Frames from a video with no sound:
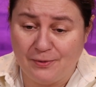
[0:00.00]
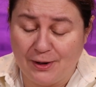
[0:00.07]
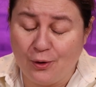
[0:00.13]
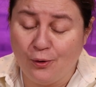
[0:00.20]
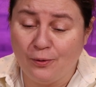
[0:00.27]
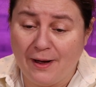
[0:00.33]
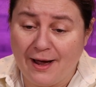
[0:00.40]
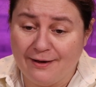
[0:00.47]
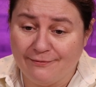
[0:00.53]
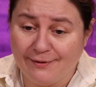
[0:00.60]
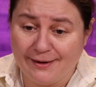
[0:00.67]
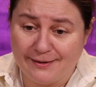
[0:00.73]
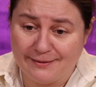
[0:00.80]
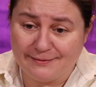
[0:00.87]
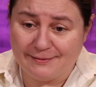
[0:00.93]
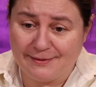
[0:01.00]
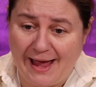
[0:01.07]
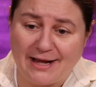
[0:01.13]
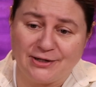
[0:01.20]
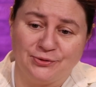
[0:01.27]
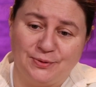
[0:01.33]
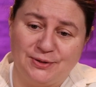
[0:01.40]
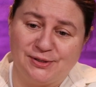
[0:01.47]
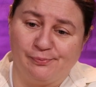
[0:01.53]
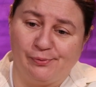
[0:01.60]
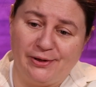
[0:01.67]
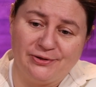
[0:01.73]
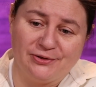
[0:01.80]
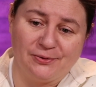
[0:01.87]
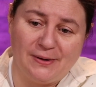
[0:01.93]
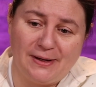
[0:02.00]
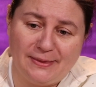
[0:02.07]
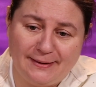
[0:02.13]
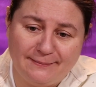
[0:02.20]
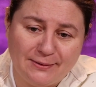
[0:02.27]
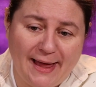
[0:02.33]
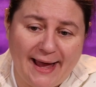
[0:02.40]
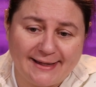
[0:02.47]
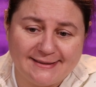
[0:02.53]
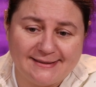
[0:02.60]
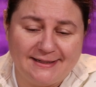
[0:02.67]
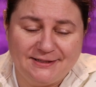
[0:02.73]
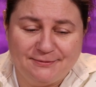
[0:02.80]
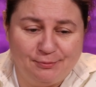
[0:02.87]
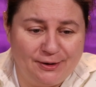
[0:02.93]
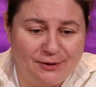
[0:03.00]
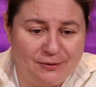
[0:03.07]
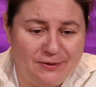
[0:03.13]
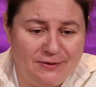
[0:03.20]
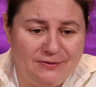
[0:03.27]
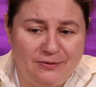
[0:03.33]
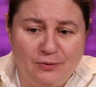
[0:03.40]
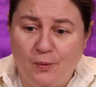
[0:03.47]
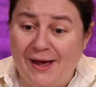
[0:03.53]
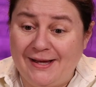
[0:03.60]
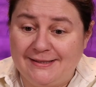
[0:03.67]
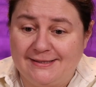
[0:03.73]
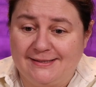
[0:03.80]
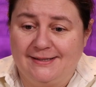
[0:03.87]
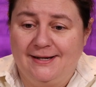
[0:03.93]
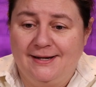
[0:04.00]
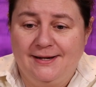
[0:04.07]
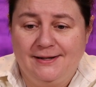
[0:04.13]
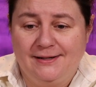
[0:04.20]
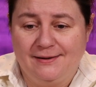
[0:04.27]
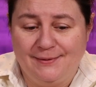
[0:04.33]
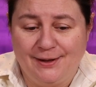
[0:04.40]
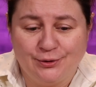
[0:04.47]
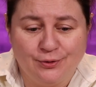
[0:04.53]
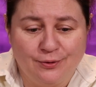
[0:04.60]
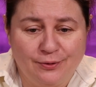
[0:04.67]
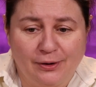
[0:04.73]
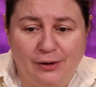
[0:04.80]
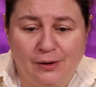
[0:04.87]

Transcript: we go live, I actually split screen the blacks and I split screen the whites to make sure they're